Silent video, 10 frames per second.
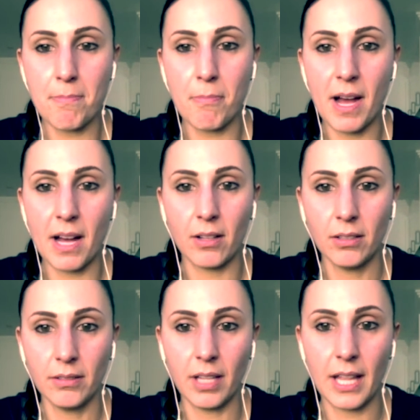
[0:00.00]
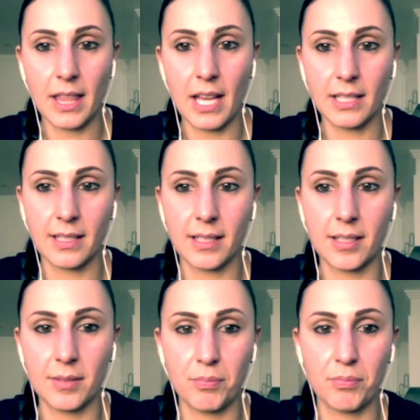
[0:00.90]
Well,
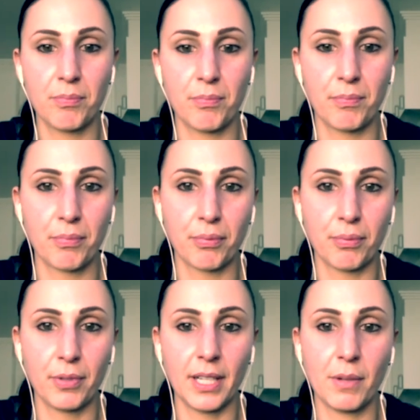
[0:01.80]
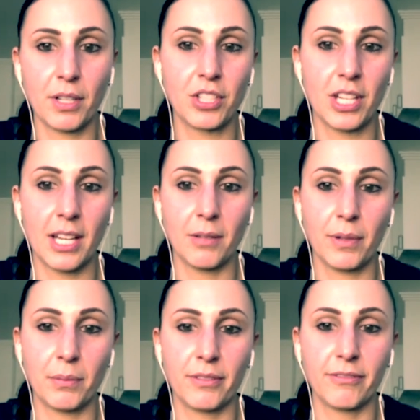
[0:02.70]
that's pretty much it.
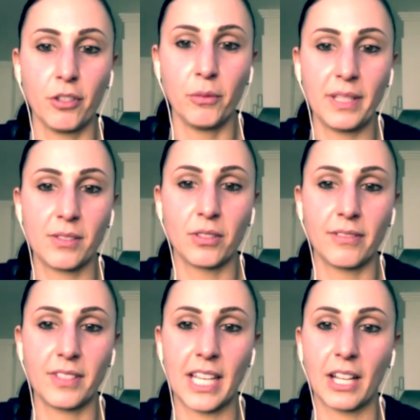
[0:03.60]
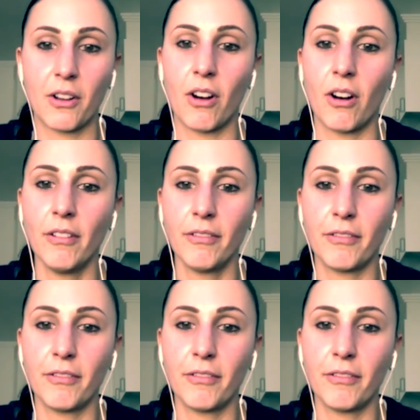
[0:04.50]
But before we sort of take off,